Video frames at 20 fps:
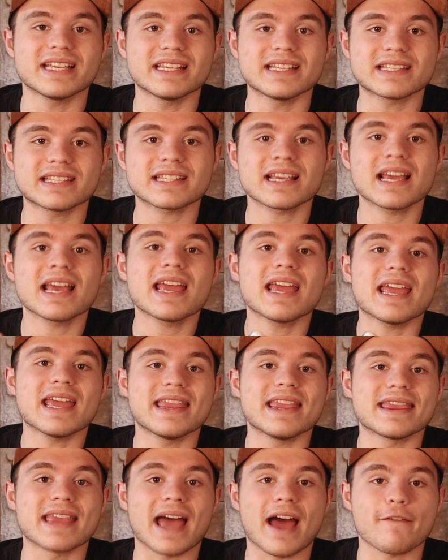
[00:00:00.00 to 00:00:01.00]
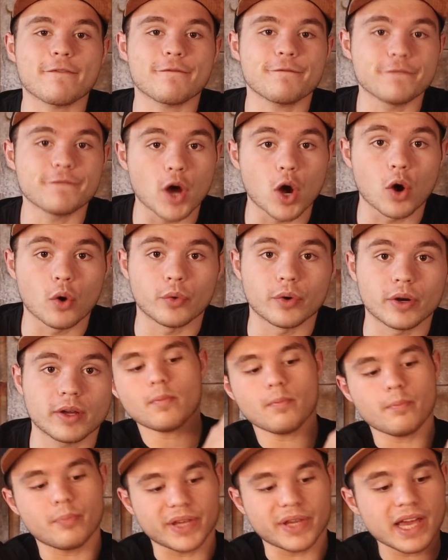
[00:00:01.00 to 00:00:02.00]
is in that phone.
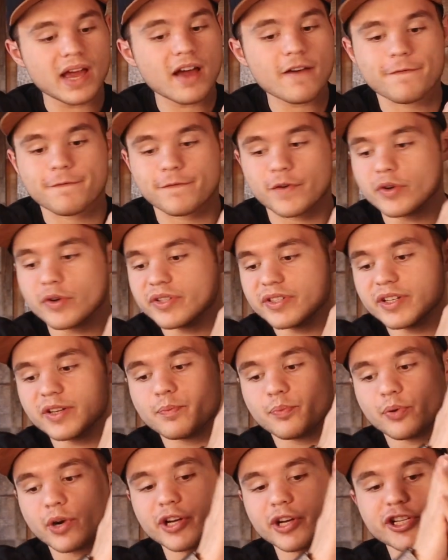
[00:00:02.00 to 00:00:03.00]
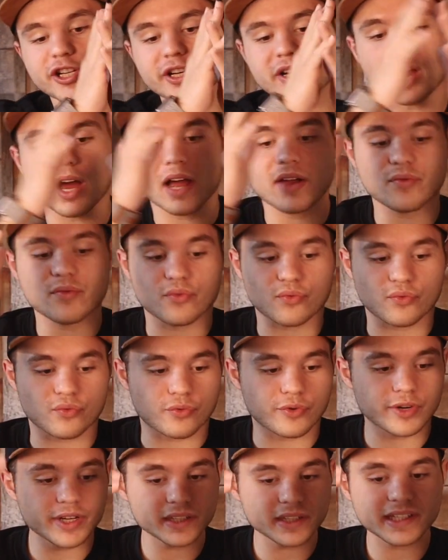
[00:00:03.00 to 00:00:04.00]
But yeah, first impression, I
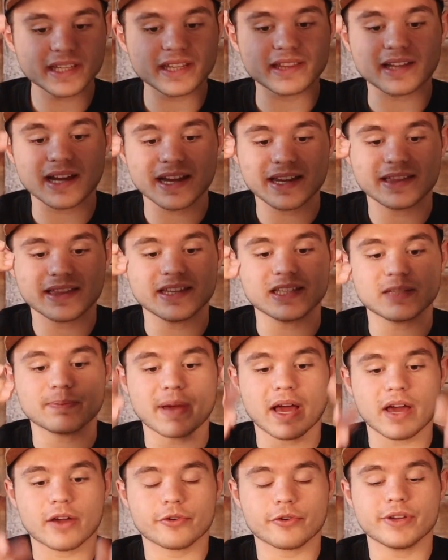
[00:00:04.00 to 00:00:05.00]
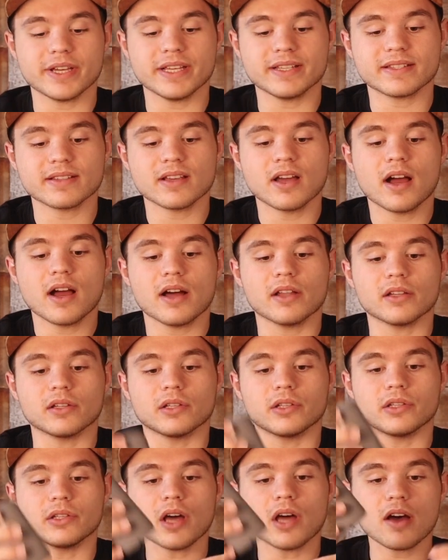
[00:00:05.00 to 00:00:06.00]
really like these batteries.
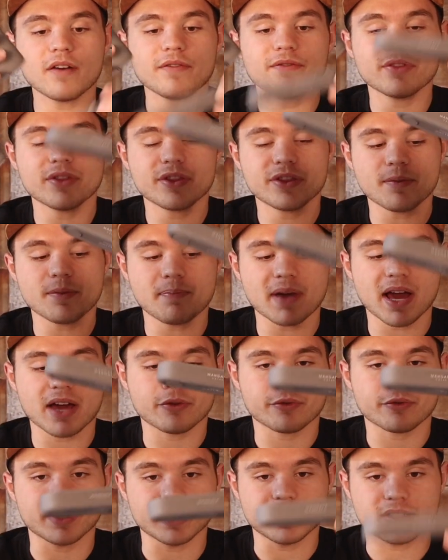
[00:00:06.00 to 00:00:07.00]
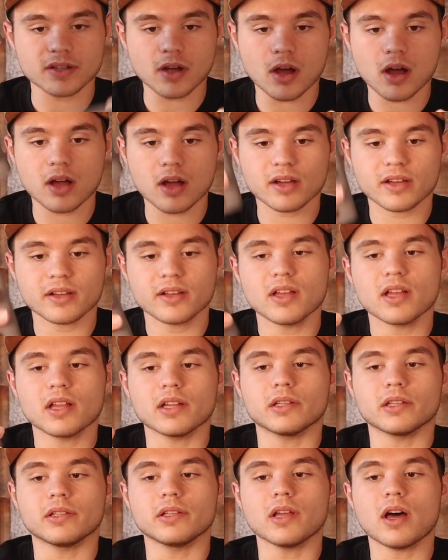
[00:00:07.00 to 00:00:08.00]
Love the battery dock,
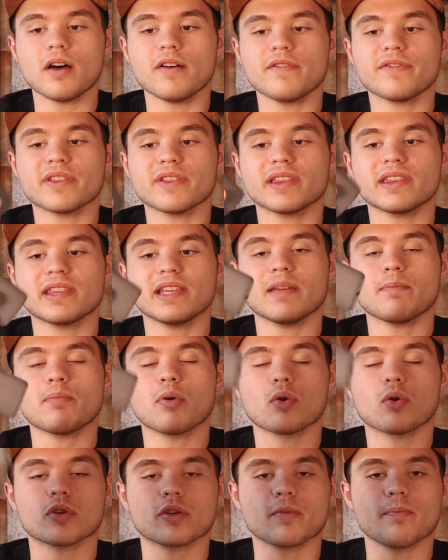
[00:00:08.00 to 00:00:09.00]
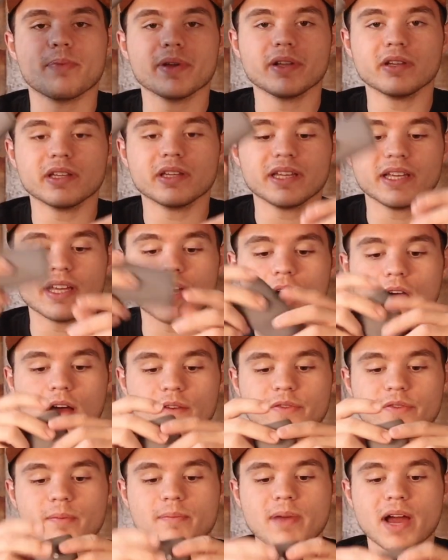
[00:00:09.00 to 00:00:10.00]
love the portability
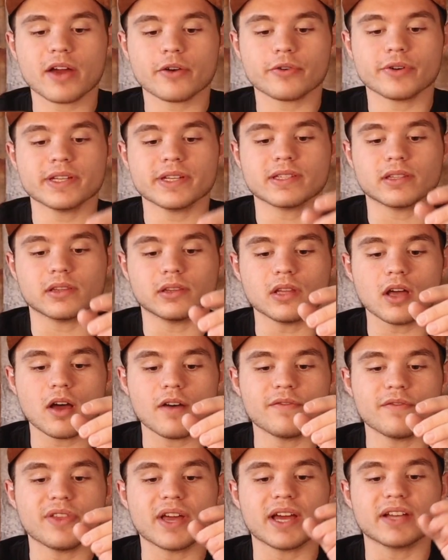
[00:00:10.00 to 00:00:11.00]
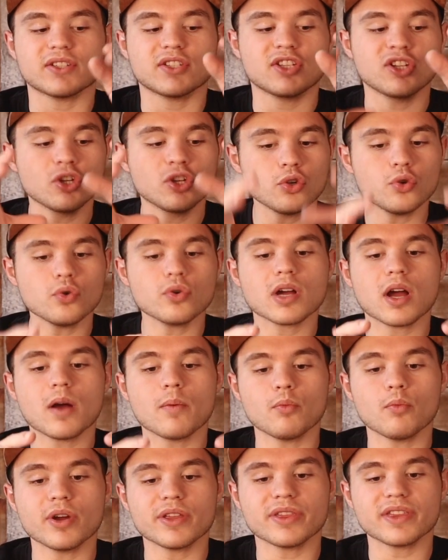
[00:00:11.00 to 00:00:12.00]
of the batteries, love that 2
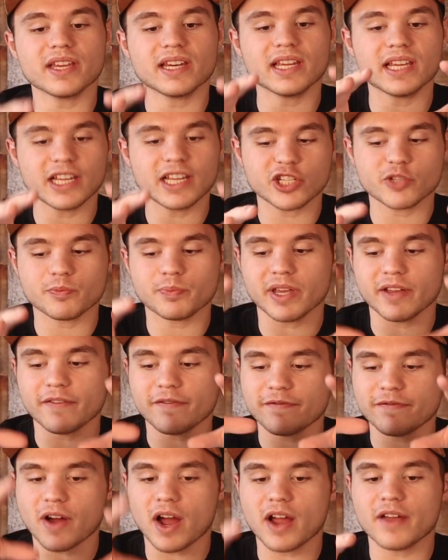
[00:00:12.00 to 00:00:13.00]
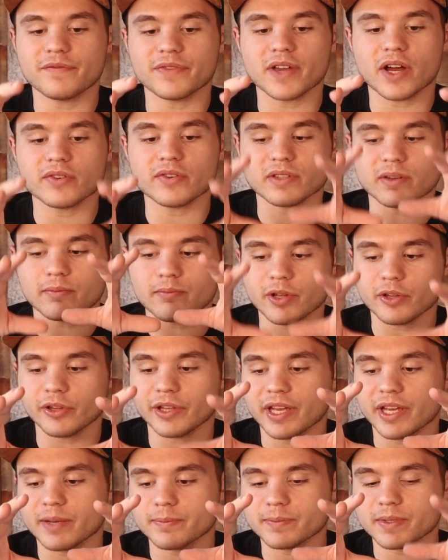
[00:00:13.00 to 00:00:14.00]
come with it, each being 5,000
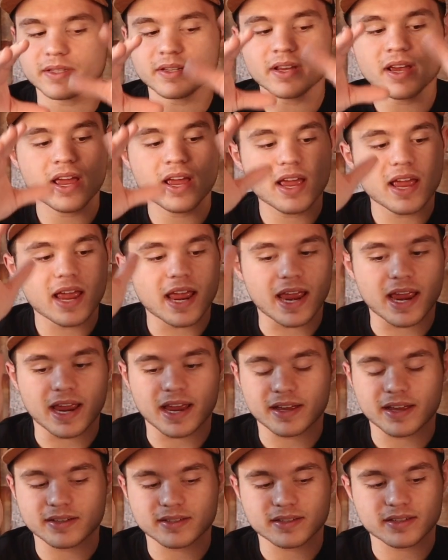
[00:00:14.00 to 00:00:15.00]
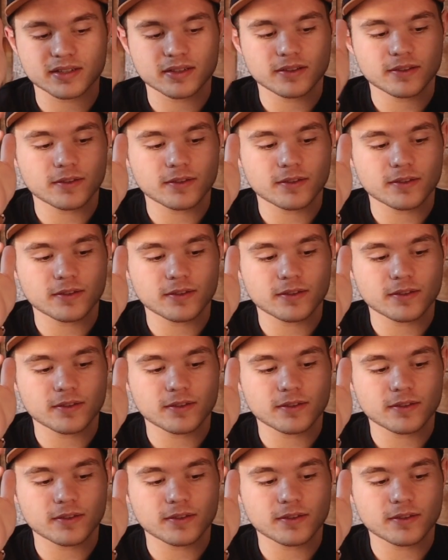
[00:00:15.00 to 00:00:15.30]
milliamps, and